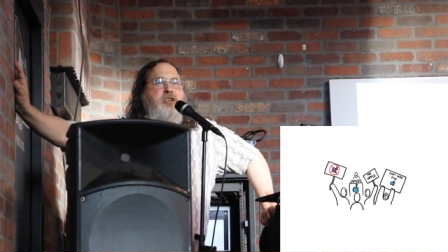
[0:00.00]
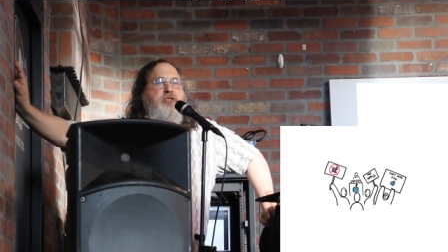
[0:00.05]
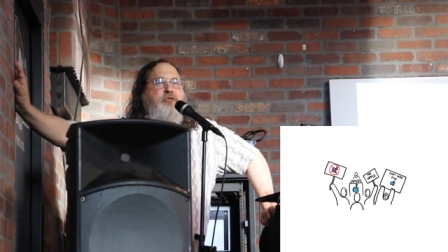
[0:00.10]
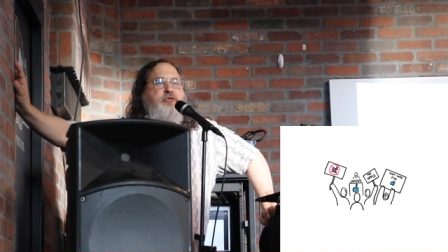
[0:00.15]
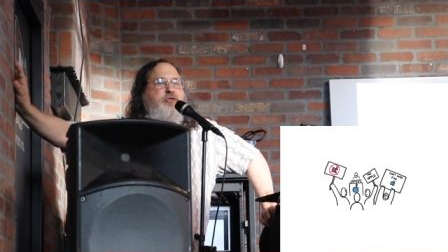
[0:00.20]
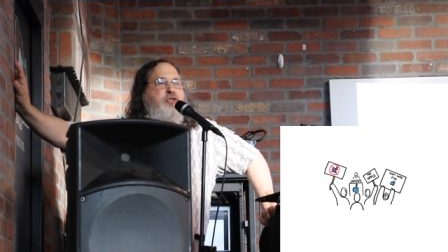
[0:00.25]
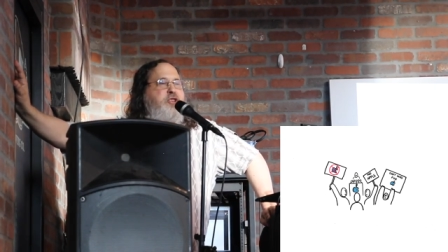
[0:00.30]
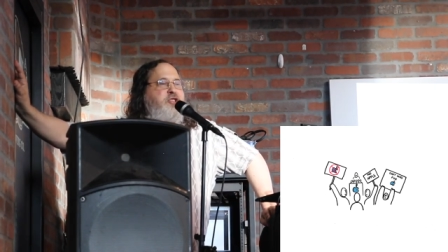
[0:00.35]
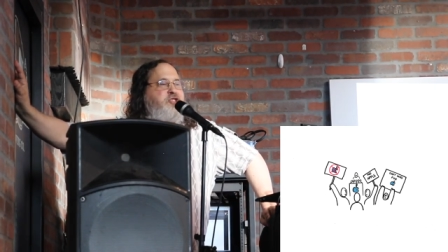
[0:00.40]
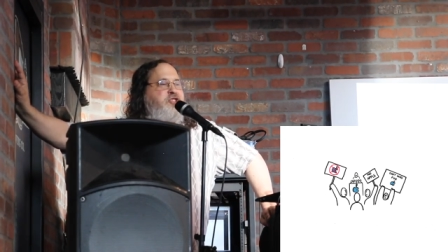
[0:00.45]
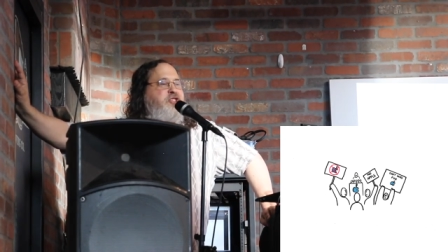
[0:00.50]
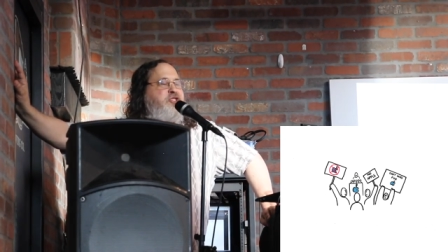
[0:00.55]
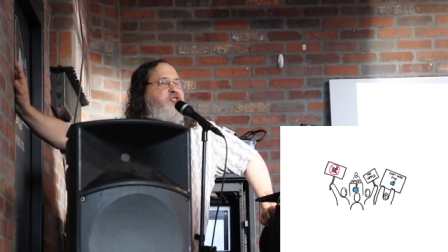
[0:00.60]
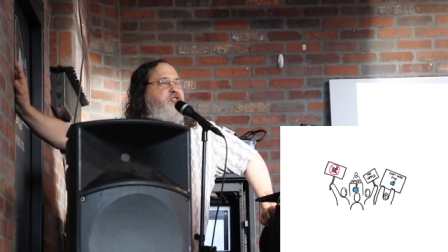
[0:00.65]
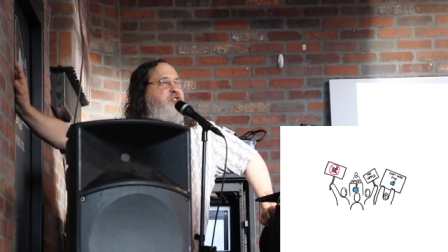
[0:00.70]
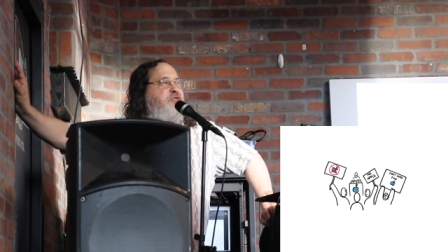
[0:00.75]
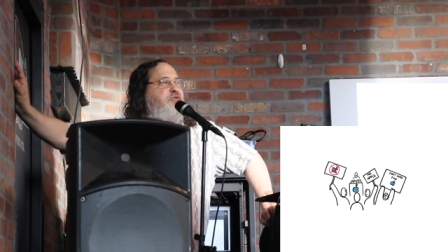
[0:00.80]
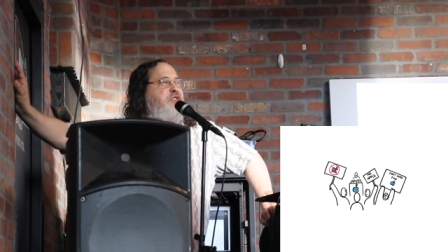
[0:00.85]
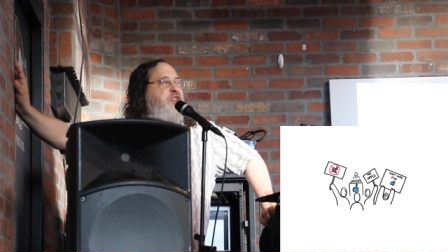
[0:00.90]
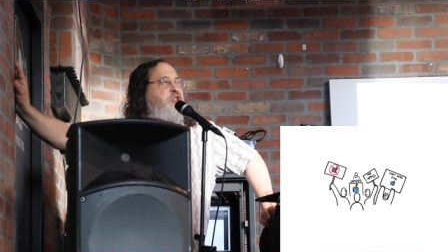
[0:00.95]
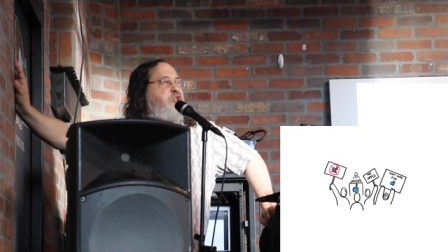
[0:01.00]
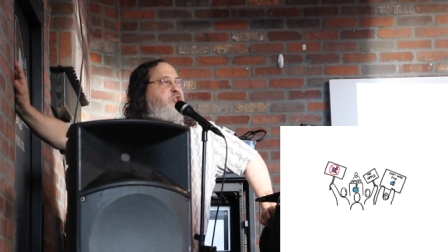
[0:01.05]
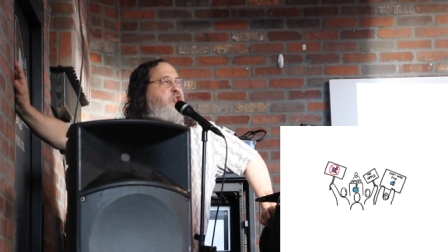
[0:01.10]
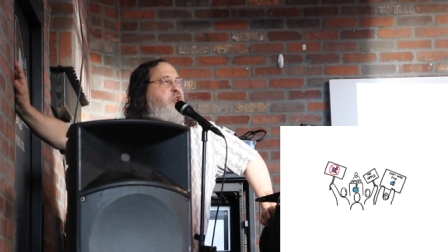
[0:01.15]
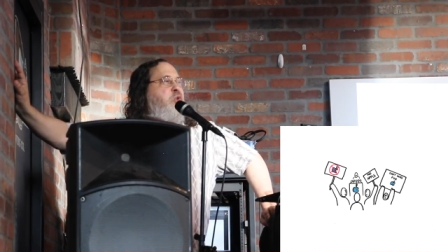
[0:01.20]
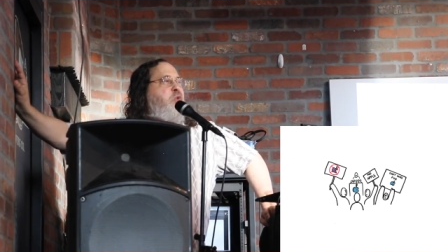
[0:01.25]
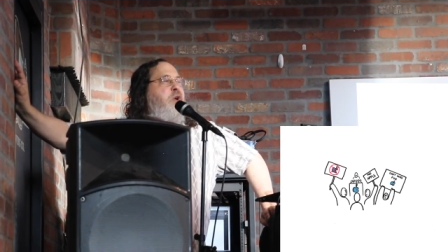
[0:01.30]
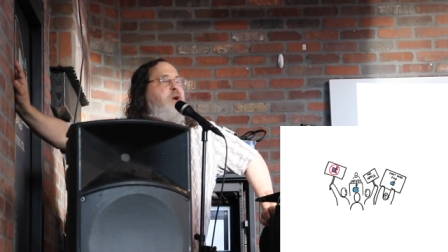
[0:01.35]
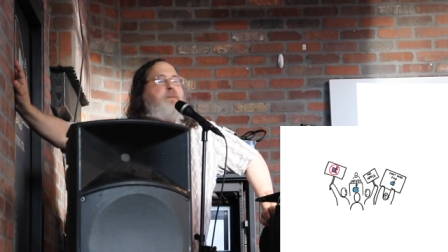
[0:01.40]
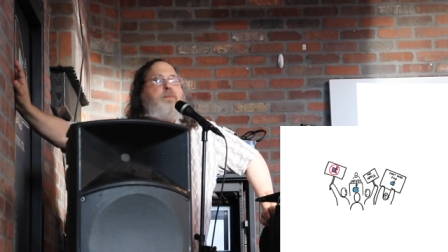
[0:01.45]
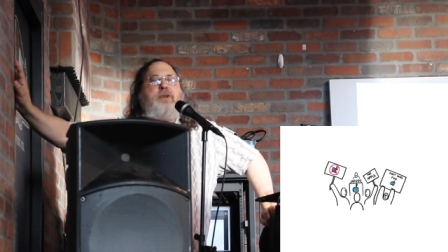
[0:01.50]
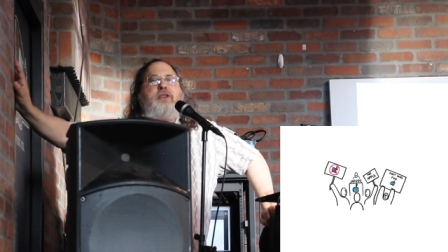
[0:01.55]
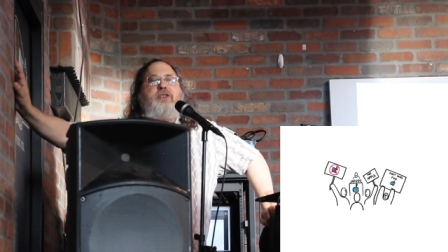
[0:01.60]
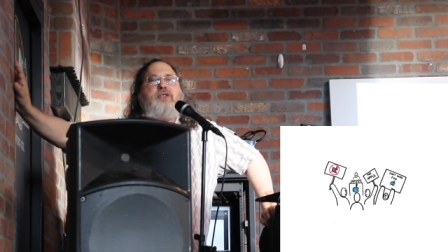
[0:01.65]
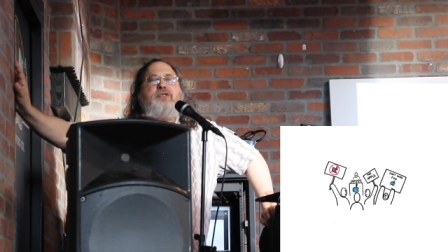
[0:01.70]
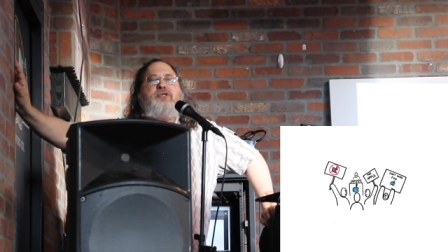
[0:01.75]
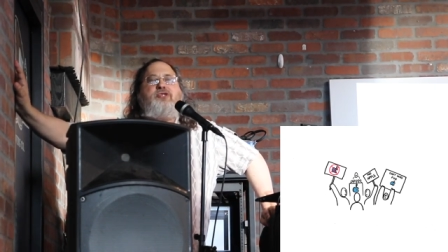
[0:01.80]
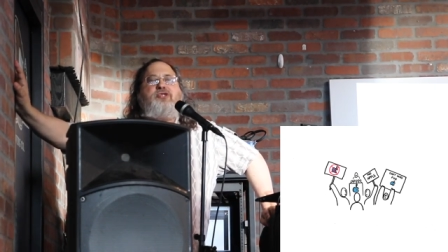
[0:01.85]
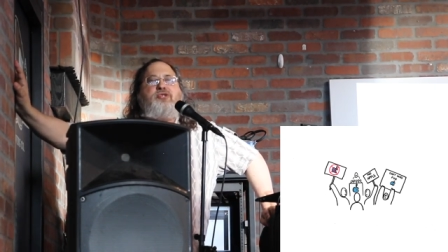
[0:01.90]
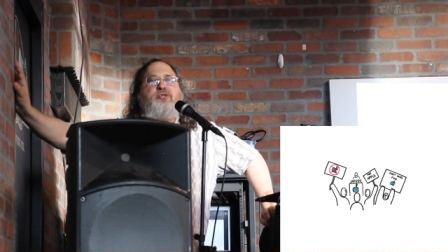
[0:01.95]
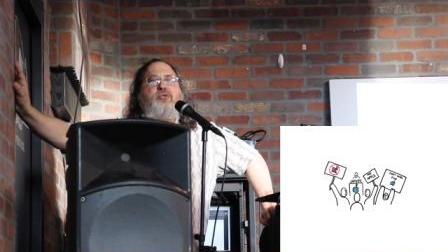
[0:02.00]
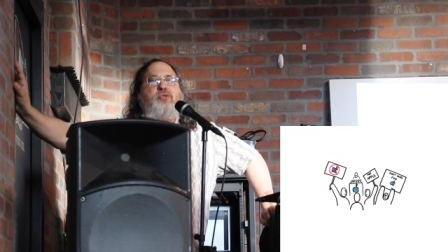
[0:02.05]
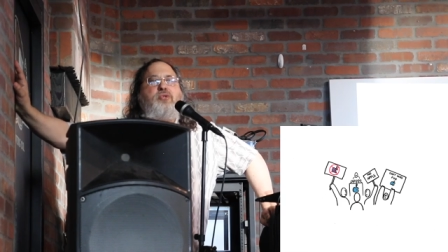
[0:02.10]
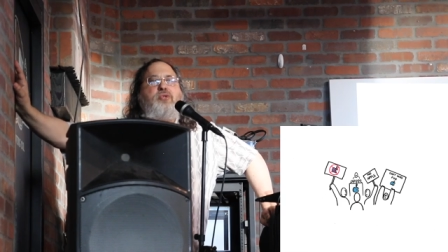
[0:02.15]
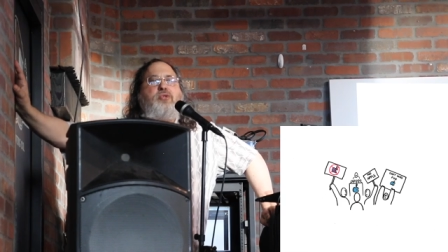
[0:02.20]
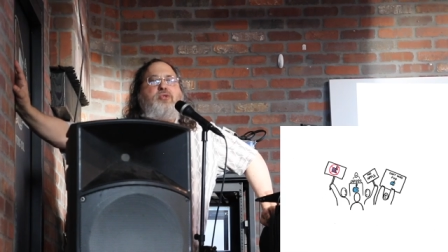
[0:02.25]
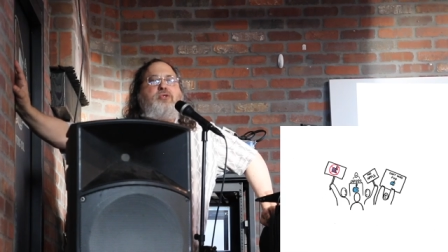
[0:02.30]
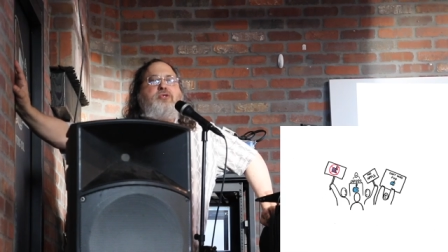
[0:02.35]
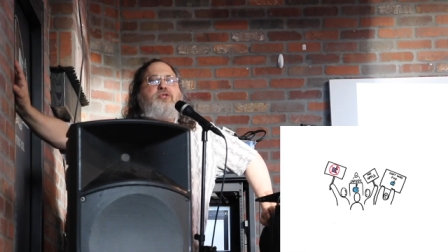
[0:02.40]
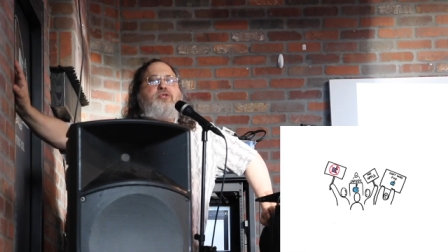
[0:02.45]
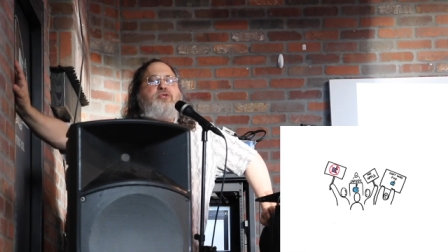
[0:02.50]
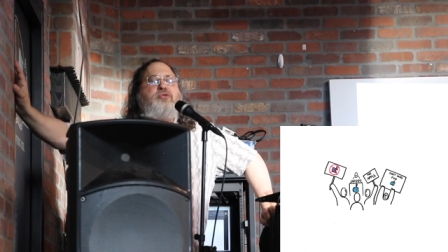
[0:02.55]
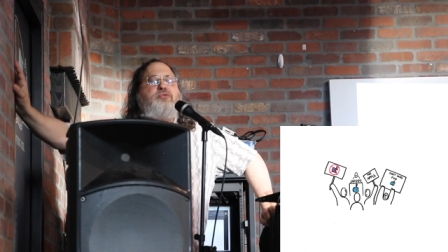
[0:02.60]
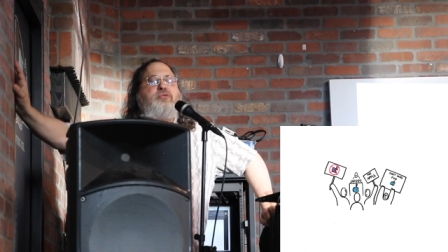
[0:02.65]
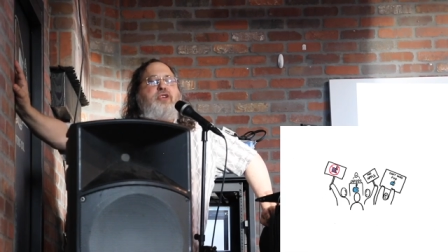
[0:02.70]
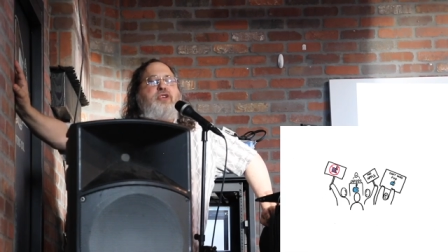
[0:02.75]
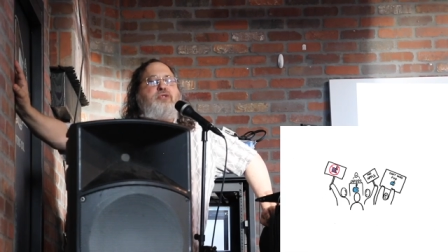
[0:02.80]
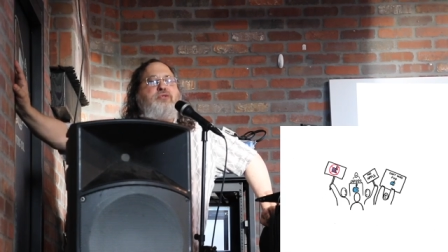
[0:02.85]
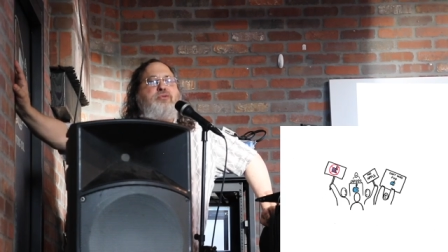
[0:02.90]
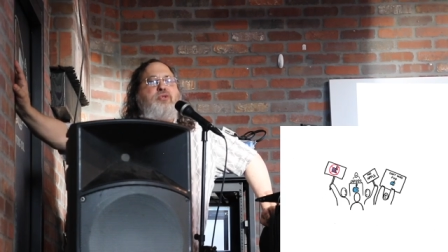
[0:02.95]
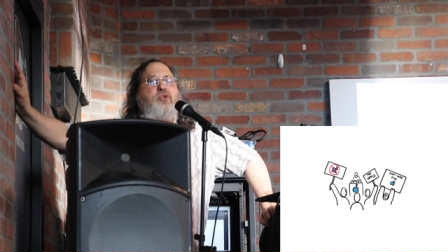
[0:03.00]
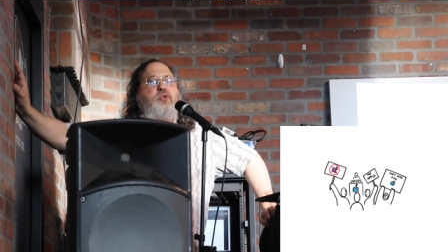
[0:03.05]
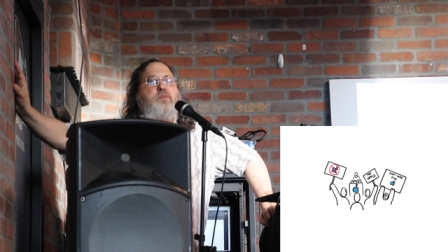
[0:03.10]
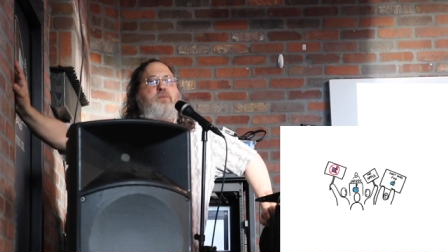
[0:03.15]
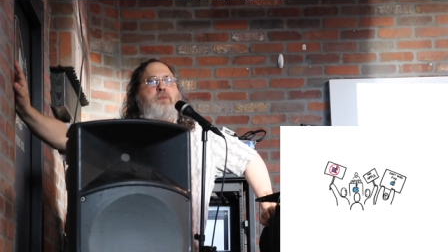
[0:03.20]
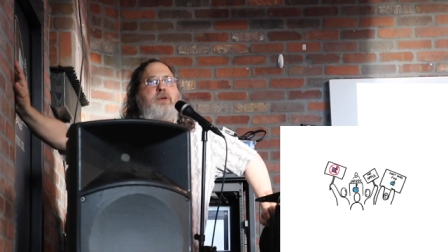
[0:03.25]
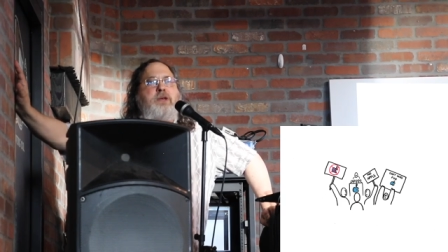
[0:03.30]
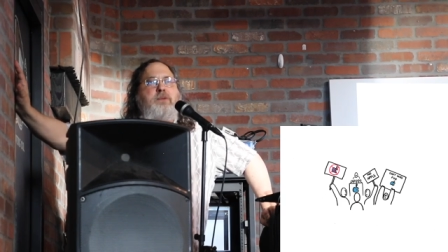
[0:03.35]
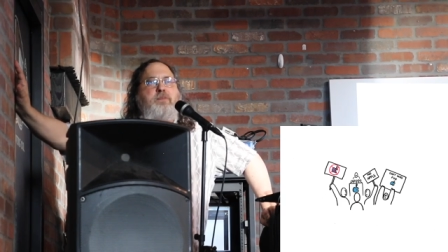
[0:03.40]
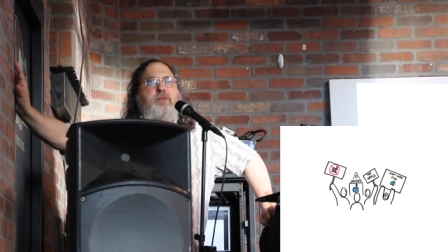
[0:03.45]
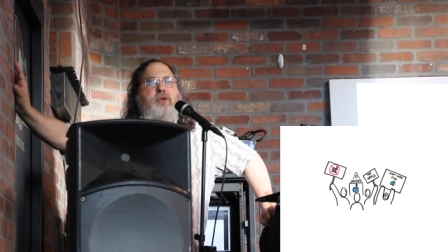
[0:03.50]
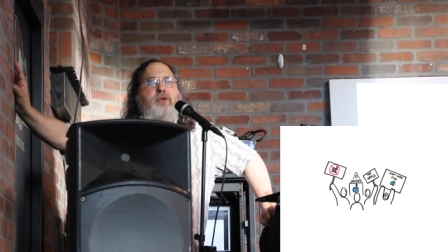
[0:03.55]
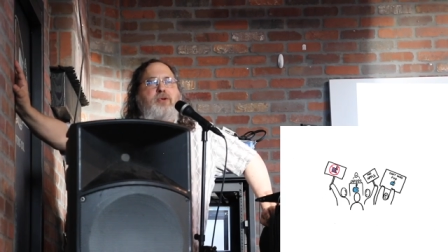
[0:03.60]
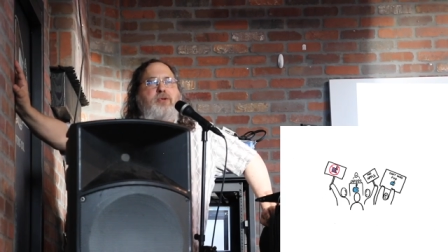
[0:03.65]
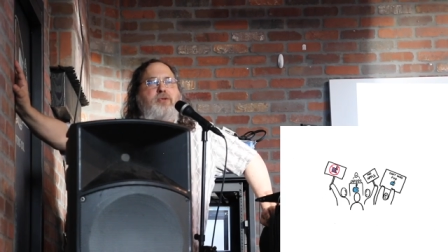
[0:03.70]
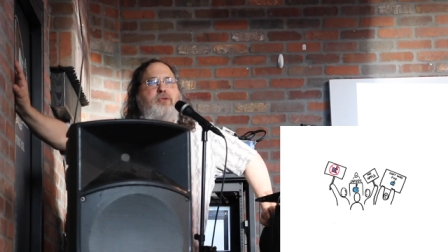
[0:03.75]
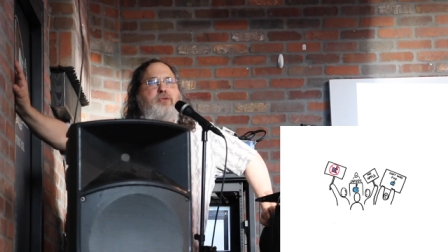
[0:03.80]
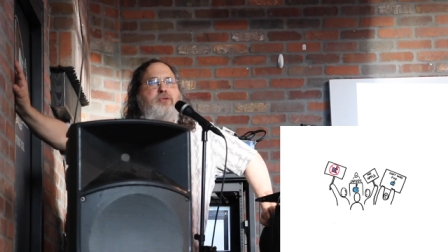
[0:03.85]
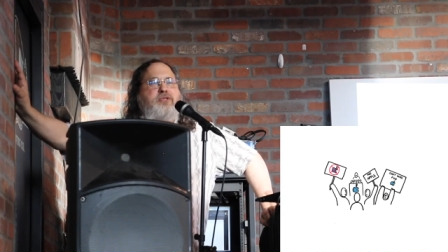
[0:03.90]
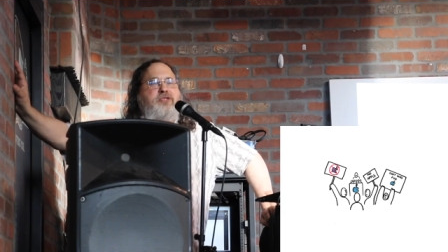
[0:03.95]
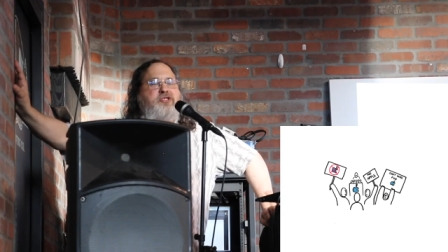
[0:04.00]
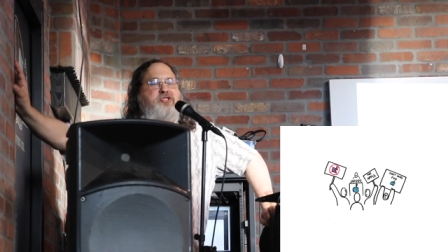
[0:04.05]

For instance, if they show up at your school to recruit people,